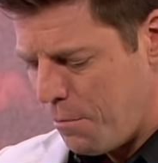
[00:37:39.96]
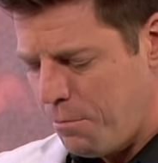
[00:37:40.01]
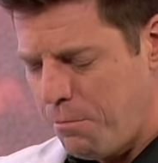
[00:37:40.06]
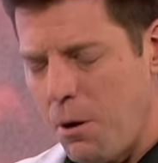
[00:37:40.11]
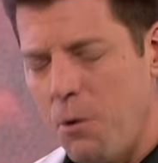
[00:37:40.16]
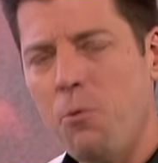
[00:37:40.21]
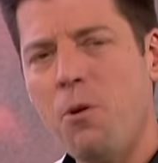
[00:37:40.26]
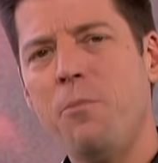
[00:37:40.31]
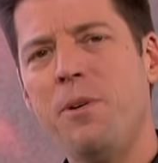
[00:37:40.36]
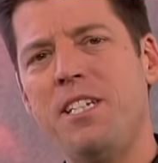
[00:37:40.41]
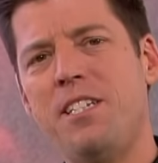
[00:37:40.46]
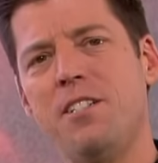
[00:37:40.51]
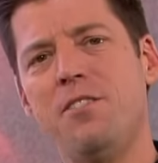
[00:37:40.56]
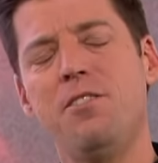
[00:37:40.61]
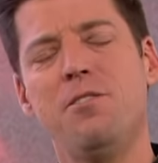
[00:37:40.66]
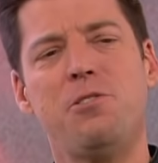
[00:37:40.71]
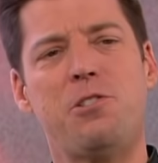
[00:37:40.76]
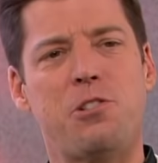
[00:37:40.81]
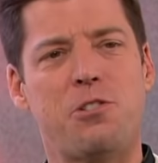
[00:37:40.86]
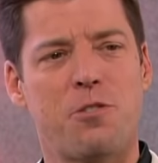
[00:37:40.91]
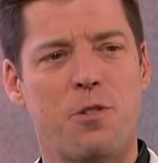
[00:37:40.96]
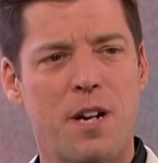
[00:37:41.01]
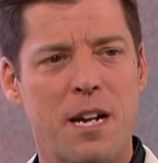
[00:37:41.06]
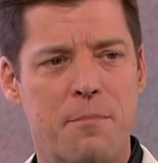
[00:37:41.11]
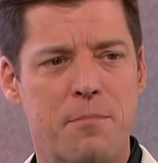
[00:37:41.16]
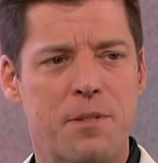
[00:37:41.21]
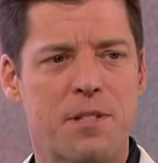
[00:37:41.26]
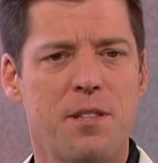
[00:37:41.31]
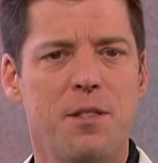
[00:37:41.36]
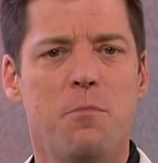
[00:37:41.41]
But when we did those
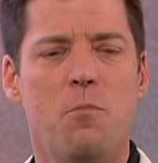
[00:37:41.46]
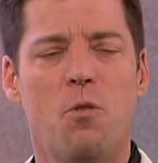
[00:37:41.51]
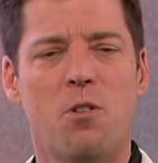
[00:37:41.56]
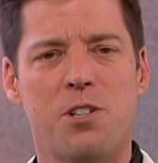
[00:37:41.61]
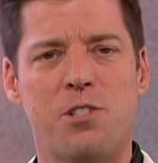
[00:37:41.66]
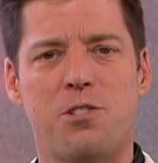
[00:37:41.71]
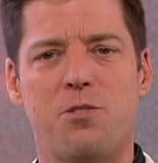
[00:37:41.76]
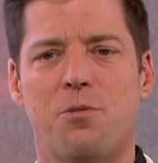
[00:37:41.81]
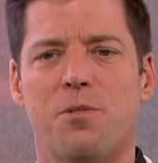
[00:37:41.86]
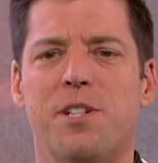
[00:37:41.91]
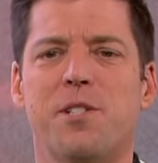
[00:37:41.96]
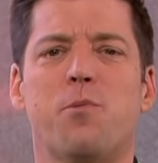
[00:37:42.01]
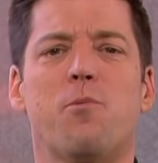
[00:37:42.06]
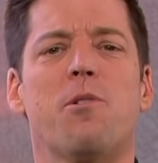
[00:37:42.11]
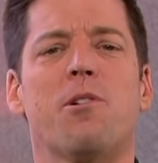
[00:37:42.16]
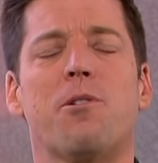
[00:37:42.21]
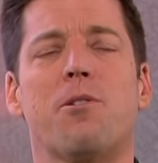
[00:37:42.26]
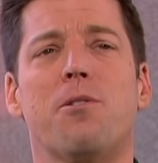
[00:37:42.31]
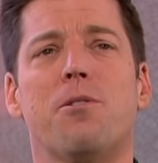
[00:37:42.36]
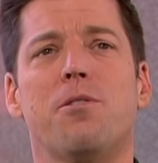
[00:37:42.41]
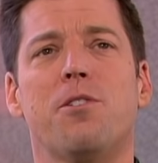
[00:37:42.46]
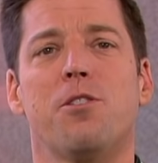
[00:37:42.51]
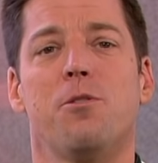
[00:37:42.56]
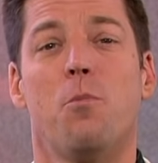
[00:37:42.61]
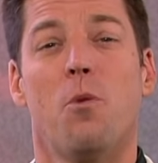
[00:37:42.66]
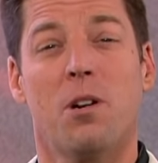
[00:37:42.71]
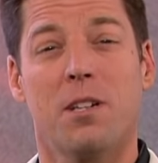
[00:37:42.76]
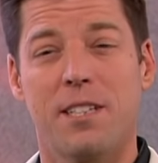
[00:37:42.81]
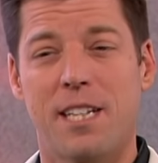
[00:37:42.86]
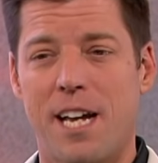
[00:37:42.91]
trips, and the more stories were heard and the
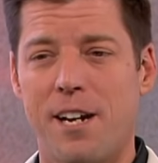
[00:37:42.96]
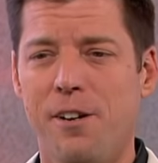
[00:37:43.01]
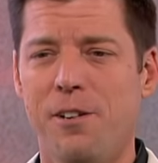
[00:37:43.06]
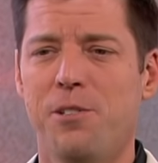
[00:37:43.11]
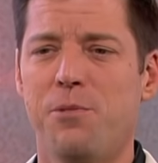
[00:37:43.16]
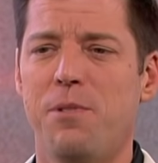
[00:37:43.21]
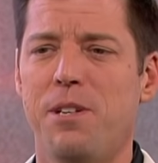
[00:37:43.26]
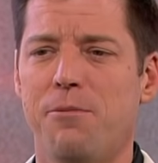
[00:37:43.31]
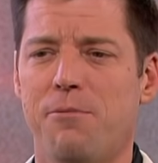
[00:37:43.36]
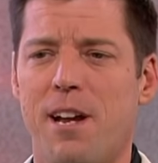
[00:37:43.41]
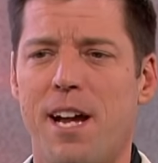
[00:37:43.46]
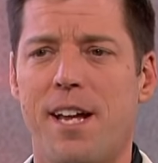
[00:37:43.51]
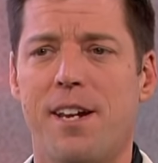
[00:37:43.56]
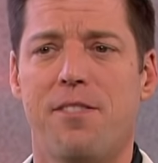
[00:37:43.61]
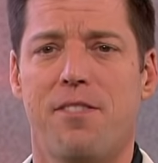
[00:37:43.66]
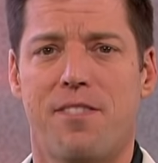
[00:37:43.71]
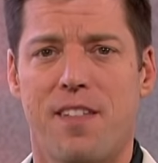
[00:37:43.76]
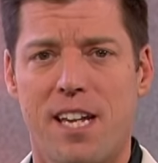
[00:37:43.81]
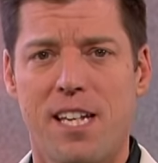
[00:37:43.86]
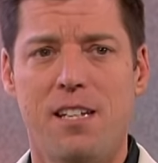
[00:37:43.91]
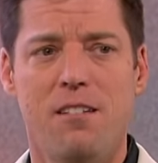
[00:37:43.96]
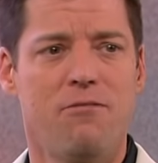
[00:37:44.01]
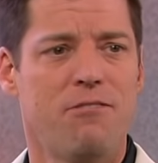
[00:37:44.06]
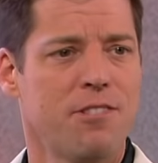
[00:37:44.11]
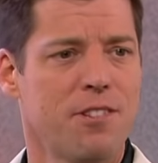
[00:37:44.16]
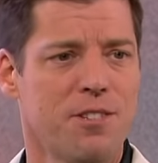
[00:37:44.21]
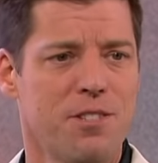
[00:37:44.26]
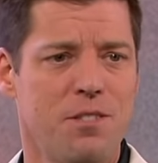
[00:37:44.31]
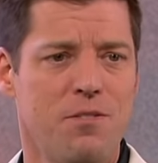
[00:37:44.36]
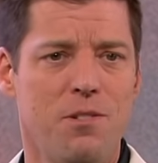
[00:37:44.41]
more letters we read, and thank you for
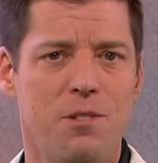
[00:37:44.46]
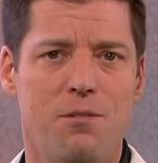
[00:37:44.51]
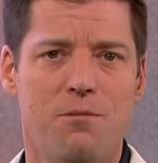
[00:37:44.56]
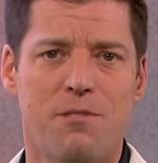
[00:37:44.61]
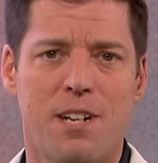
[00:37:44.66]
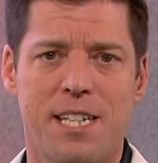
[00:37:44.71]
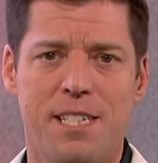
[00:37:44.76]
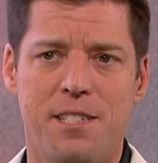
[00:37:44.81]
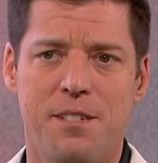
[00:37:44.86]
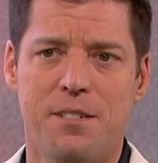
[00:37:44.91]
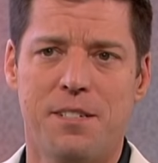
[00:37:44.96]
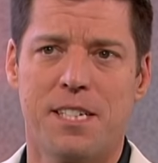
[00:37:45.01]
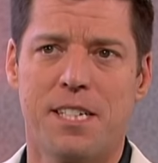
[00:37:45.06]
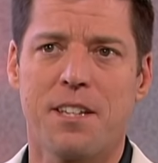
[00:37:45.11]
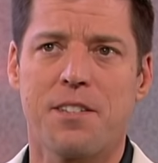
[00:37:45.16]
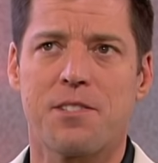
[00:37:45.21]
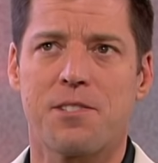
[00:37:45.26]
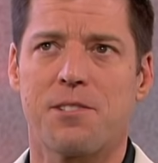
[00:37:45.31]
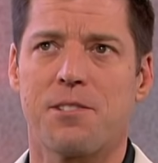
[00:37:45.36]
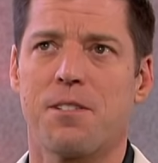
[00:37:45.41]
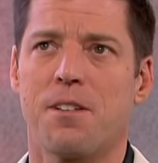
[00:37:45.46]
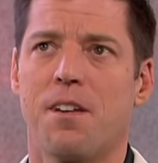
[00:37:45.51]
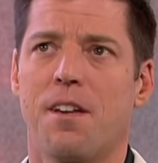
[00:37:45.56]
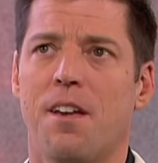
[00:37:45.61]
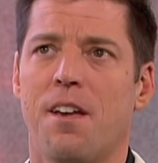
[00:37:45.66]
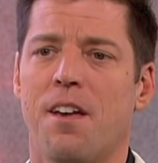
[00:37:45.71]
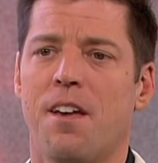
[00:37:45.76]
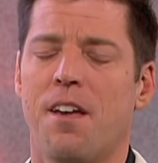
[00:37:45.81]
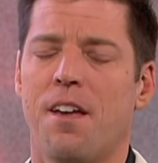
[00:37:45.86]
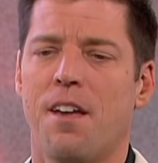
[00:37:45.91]
those of you who write to us,
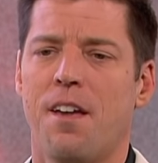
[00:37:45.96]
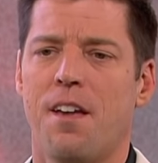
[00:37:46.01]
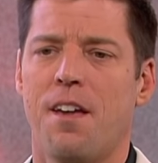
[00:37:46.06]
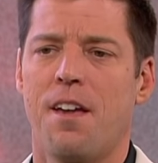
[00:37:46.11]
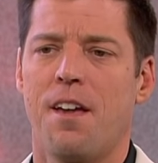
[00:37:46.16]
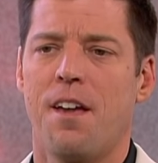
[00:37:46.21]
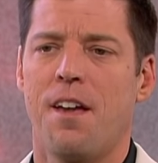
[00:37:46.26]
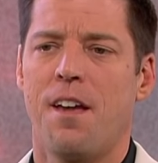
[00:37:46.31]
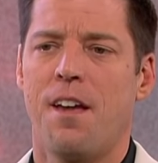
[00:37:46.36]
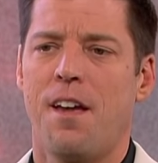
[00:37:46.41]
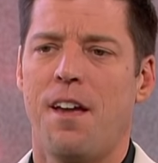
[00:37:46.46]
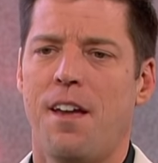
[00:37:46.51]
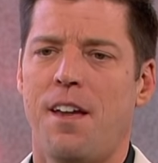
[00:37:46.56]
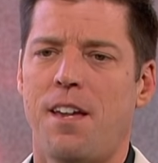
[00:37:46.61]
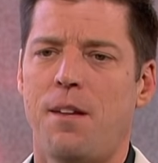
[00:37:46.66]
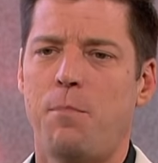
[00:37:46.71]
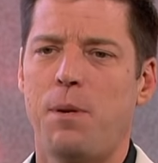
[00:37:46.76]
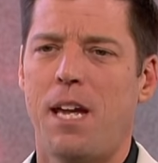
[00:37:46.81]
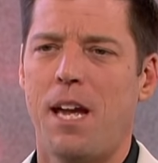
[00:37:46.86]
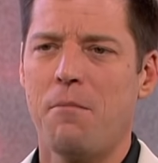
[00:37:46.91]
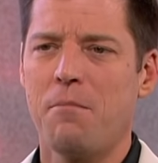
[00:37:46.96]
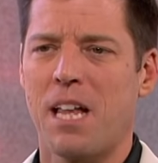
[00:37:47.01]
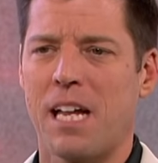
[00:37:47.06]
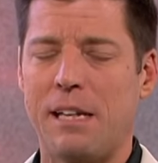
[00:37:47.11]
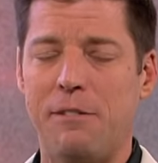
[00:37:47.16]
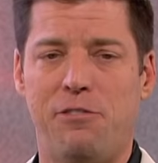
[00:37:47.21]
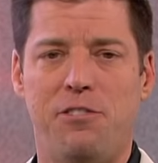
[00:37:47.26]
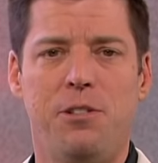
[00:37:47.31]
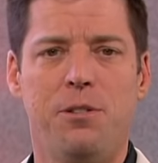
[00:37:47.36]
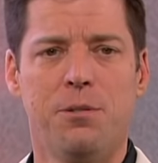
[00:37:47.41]
it became
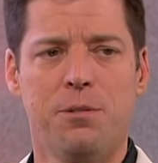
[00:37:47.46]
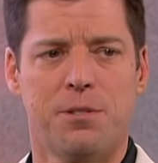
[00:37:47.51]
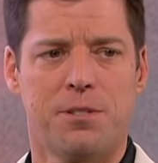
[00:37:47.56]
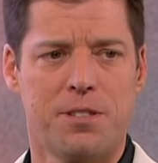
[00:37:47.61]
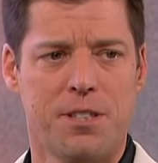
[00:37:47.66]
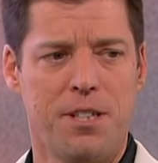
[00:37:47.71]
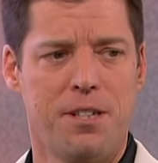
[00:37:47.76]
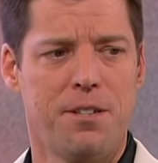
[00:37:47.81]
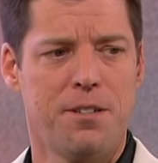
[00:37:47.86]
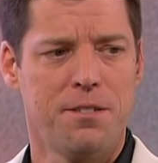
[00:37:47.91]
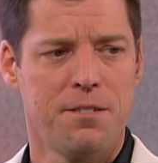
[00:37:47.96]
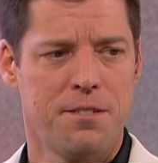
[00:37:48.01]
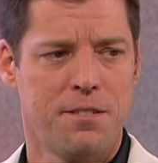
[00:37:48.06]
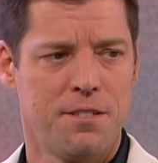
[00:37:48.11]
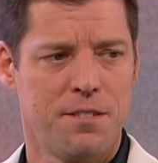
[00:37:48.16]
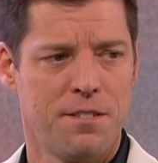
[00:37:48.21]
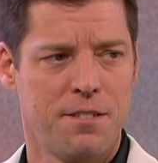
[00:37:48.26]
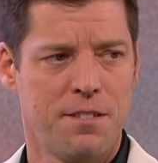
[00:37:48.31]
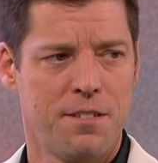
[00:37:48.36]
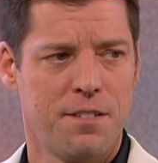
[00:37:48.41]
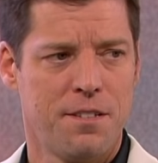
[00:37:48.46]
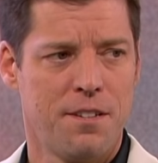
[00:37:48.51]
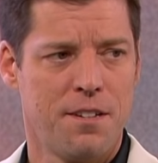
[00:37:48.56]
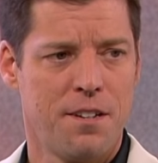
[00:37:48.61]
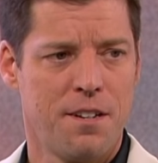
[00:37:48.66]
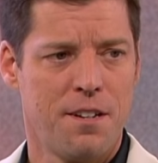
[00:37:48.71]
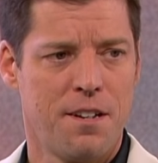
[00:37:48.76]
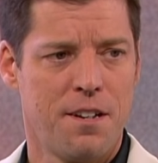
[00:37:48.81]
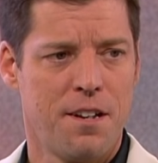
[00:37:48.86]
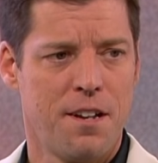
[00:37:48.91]
like fuel, you know?
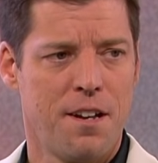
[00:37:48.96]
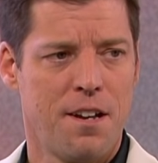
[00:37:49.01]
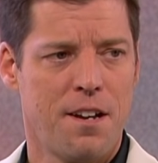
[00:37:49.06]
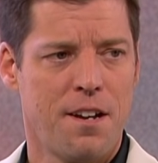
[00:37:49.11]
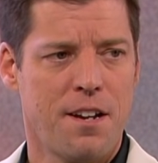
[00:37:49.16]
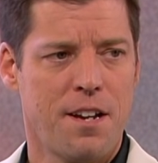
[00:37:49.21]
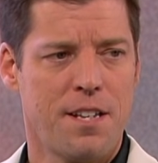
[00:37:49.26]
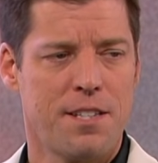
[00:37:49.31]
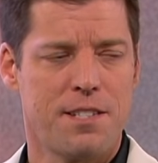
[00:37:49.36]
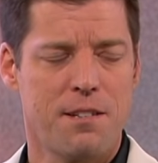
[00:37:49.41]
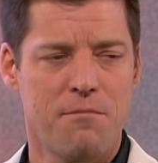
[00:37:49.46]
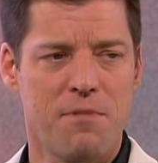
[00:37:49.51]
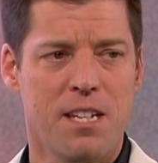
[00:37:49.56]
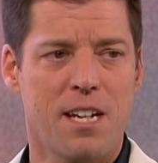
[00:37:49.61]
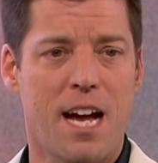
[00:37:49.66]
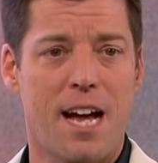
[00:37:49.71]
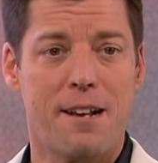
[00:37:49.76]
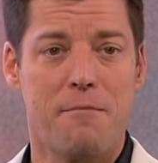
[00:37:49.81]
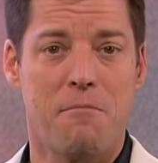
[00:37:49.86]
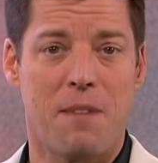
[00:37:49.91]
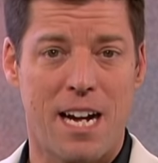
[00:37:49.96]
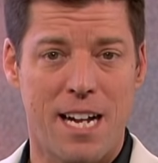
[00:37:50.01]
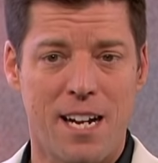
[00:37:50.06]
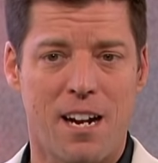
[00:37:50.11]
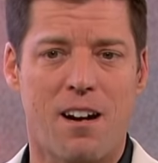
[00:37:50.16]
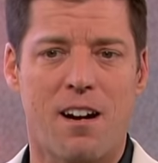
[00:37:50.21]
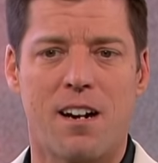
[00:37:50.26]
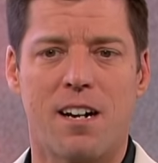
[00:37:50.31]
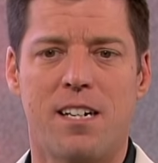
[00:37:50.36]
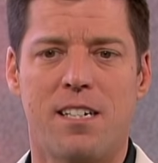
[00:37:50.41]
And something got in my
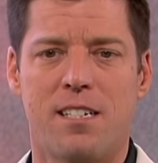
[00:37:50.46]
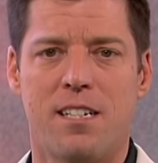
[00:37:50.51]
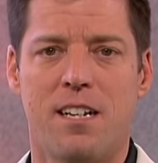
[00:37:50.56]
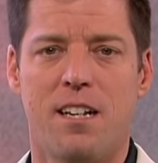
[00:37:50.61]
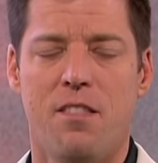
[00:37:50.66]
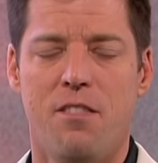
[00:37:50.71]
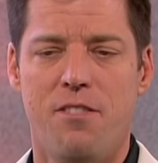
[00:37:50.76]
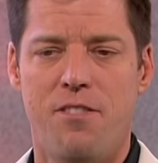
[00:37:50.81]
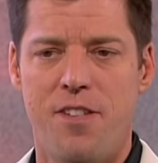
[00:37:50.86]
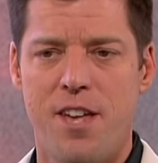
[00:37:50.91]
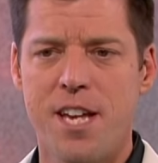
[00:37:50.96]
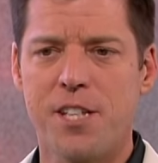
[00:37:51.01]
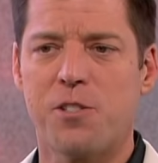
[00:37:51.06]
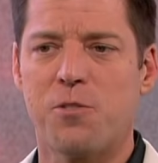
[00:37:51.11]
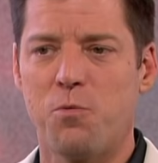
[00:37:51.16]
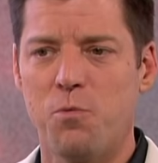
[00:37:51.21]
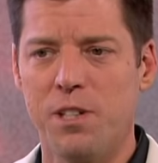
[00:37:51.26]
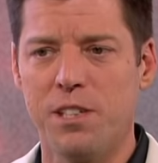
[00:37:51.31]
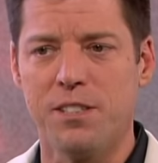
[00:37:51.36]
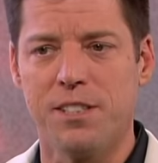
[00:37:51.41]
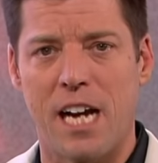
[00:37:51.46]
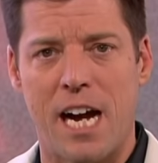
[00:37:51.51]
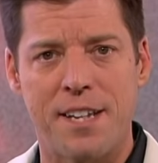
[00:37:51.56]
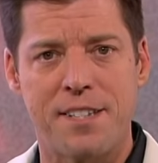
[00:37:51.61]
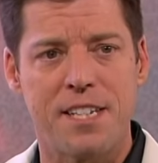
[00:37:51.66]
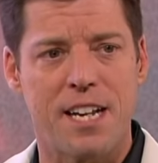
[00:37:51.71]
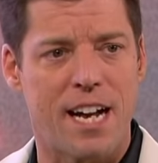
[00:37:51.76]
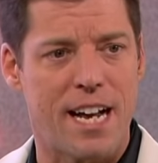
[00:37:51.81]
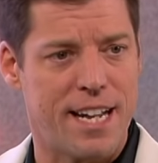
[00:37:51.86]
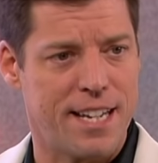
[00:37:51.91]
heart, this will
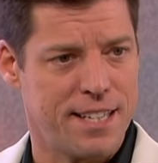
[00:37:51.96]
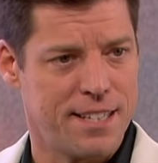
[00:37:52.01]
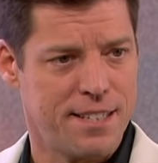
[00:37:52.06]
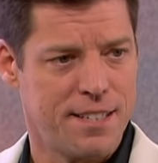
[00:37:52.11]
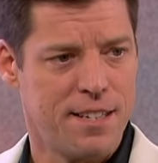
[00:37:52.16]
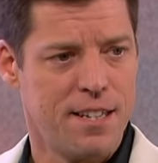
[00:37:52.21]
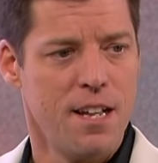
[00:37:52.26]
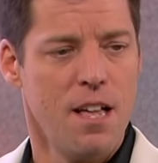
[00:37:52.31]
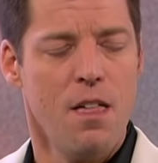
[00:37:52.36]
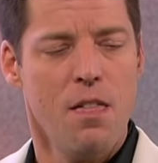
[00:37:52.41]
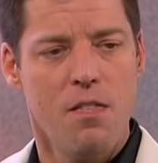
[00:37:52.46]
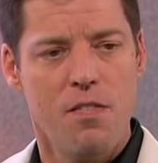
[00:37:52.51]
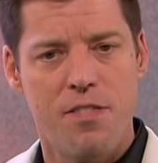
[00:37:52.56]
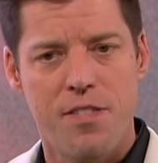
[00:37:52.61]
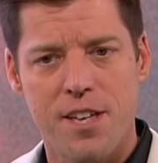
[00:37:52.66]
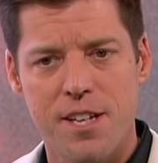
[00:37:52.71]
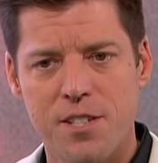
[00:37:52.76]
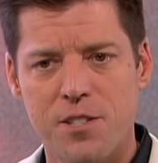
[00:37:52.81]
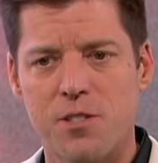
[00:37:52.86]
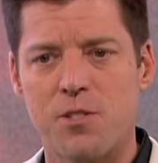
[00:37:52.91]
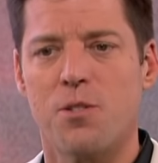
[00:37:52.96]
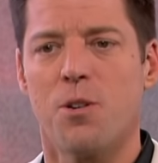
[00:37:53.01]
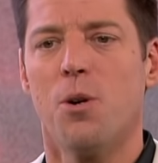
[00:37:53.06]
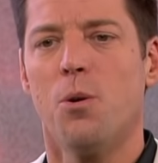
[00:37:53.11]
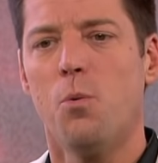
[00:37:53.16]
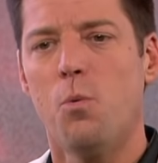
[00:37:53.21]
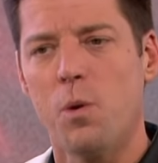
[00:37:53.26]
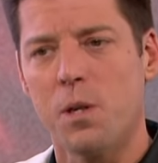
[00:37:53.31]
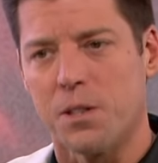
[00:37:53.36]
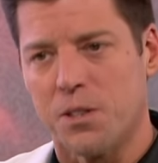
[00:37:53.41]
not die. This
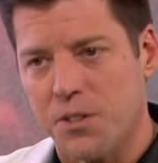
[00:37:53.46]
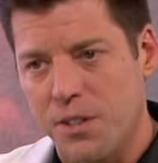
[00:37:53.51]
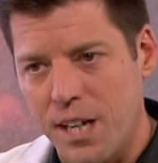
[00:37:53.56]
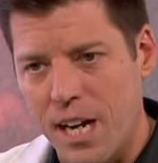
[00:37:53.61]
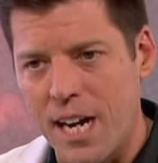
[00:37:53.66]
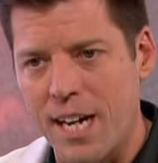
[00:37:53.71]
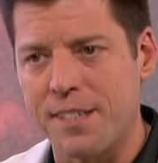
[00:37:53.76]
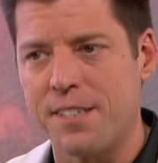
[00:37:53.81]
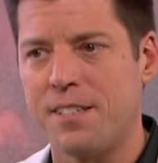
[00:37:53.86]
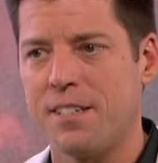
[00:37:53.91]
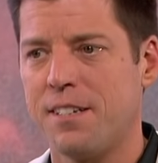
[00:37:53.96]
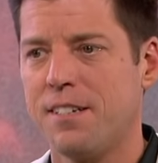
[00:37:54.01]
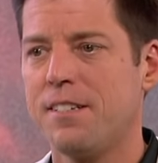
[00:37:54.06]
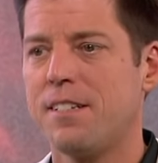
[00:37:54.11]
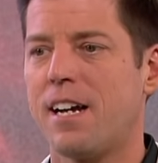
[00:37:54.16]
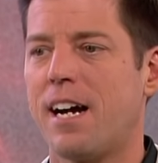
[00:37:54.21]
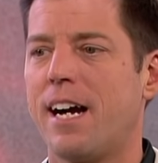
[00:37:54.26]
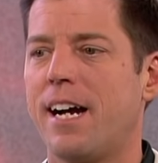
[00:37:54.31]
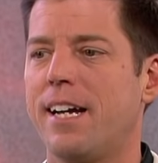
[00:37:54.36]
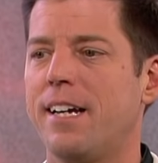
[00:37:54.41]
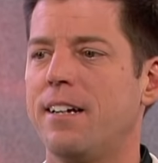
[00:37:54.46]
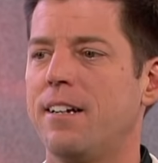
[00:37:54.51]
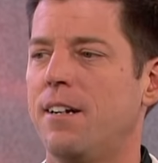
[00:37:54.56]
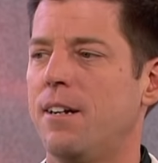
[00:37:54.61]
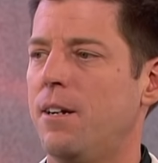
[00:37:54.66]
will not die.